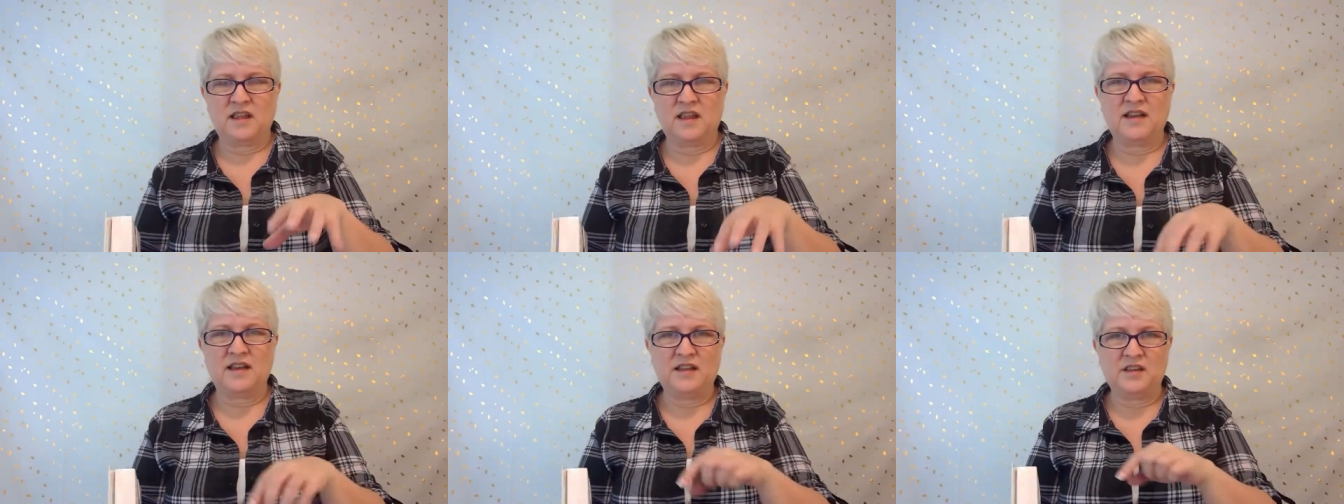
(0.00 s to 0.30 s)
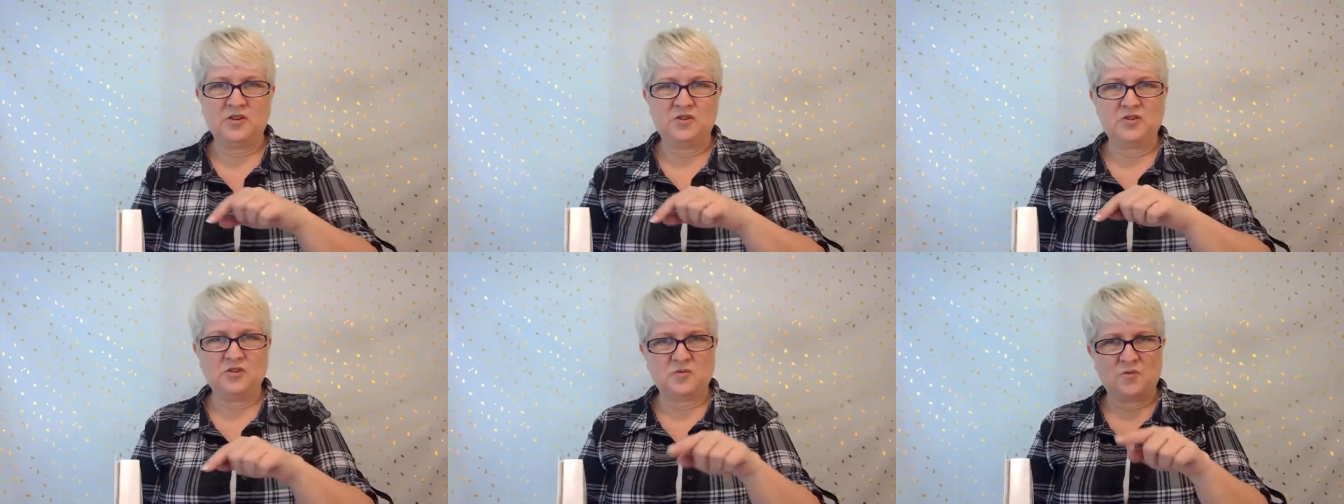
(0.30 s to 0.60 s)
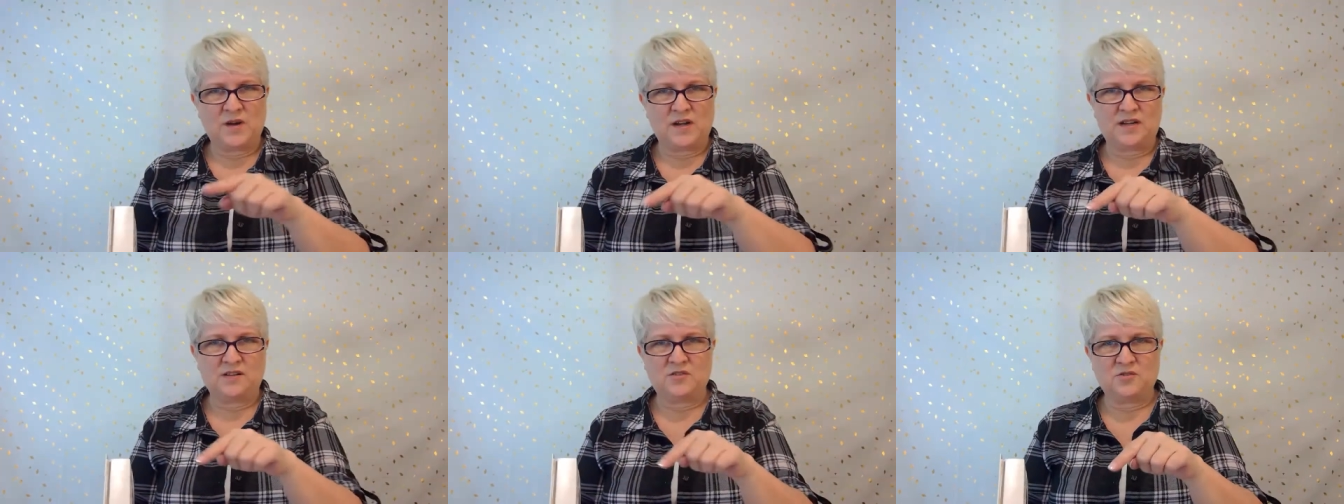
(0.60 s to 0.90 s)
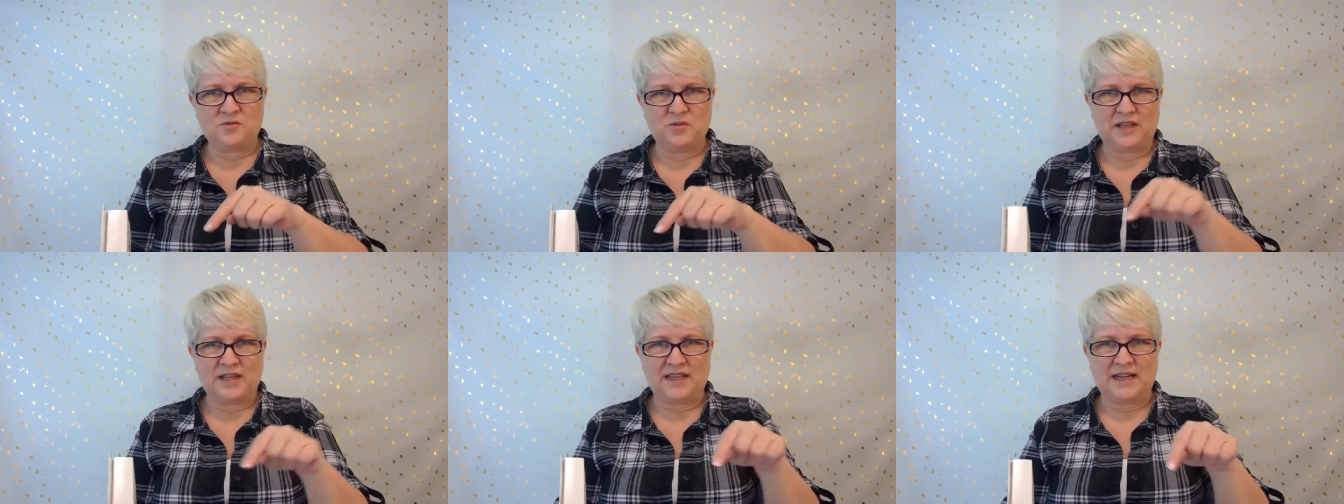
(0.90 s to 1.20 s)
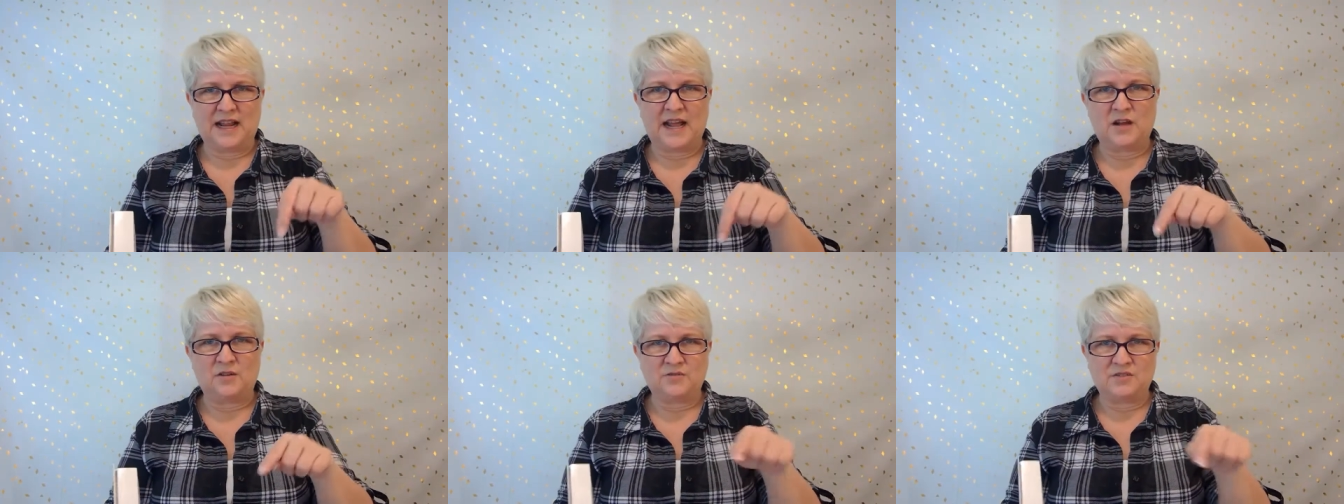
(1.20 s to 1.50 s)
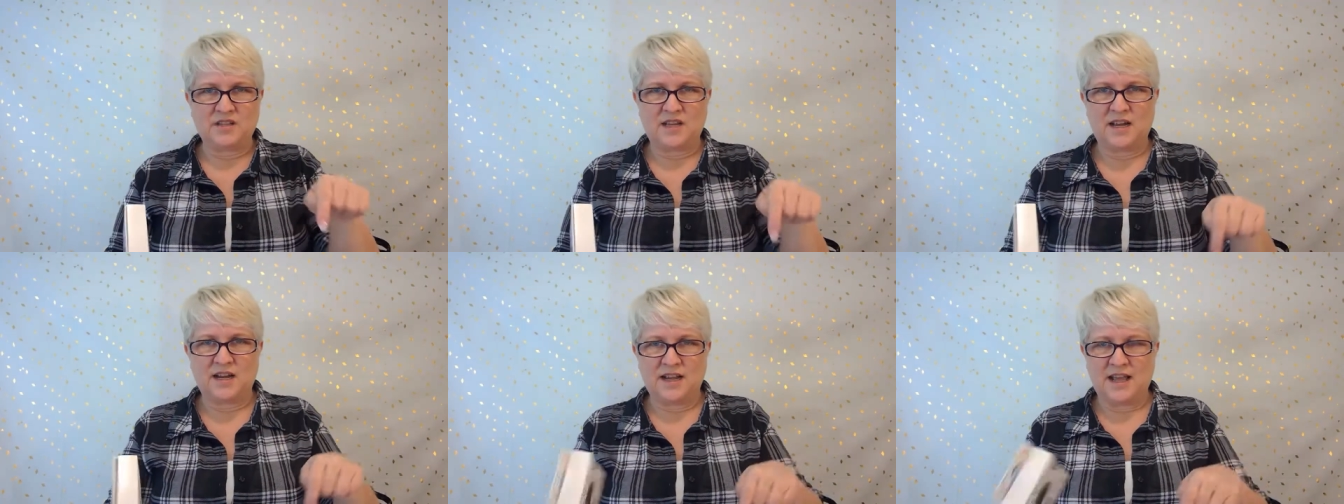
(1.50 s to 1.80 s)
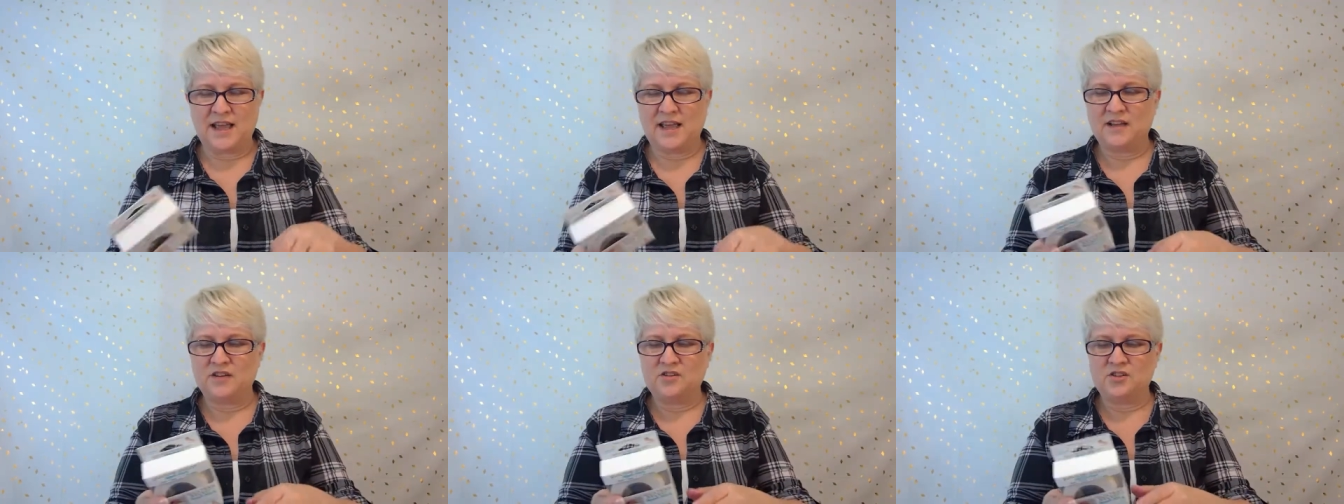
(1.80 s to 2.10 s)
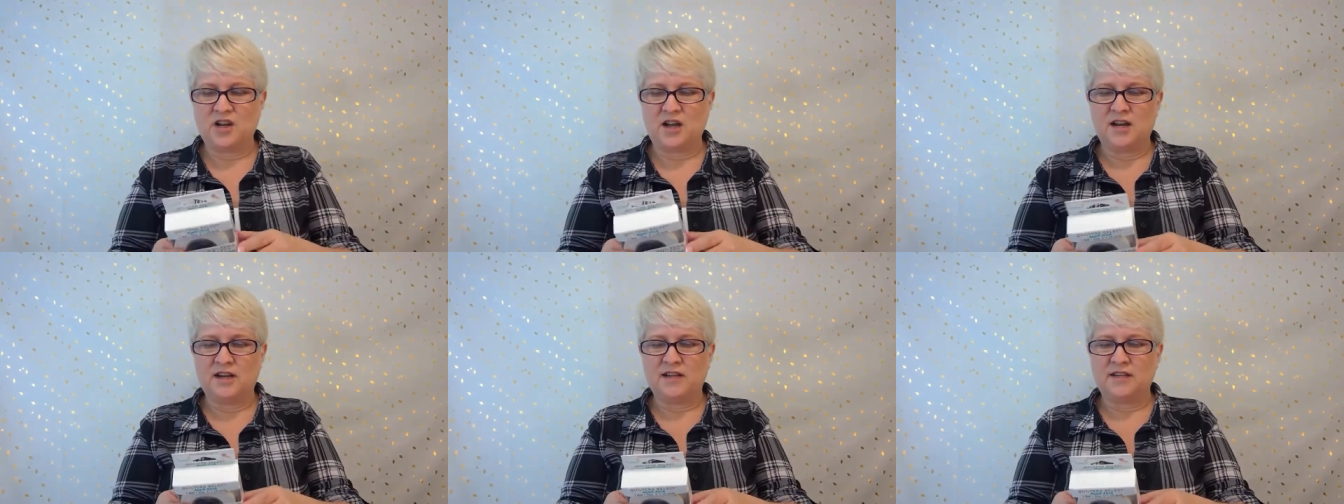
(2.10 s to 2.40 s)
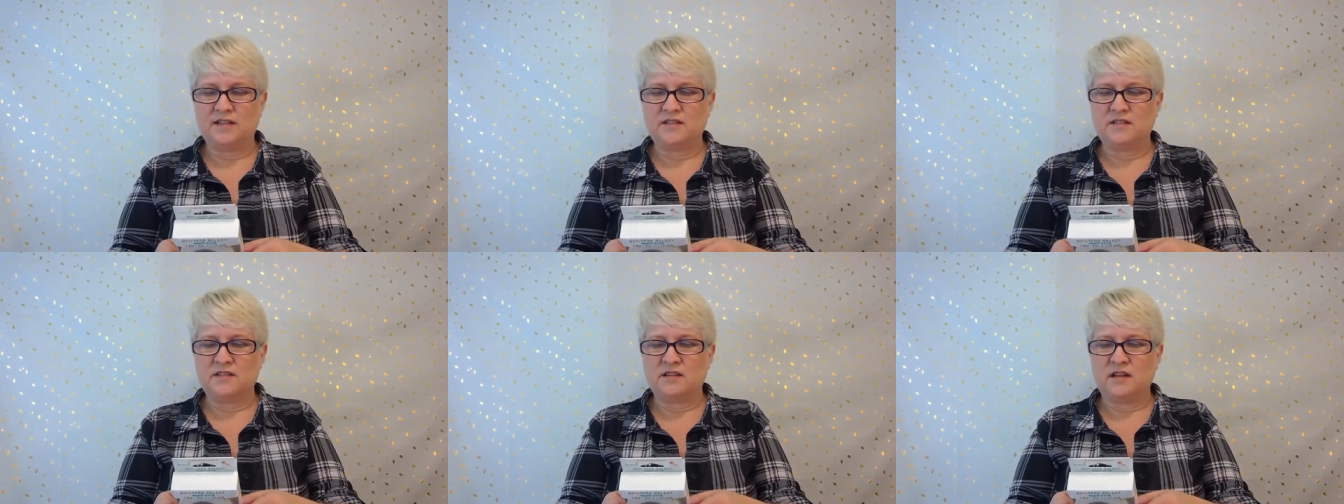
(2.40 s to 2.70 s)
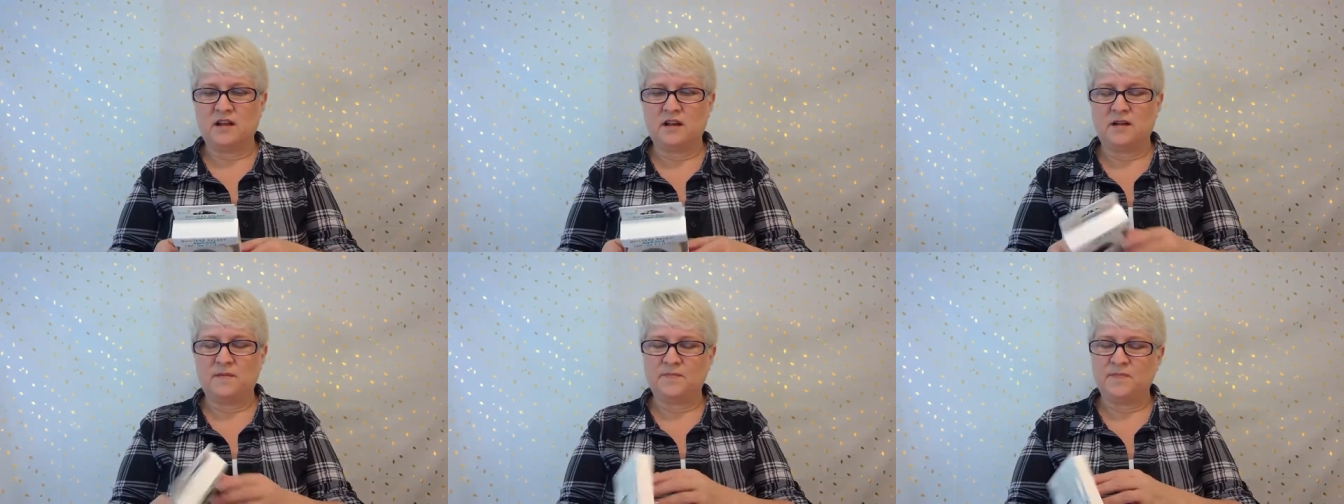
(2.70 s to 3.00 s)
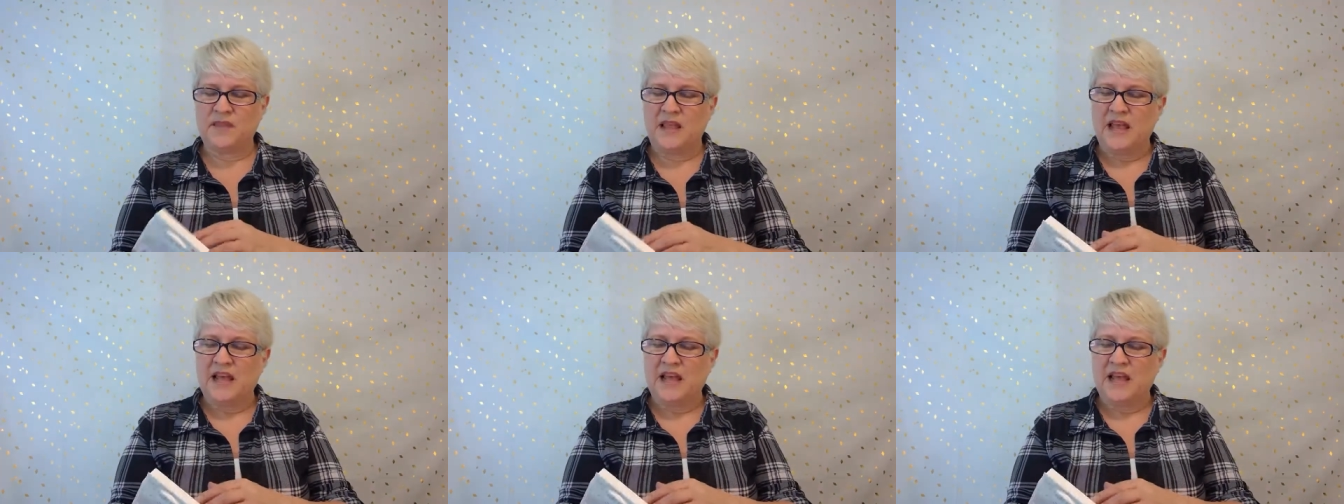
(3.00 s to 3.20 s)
and you just want to do like an outside edge on it, um,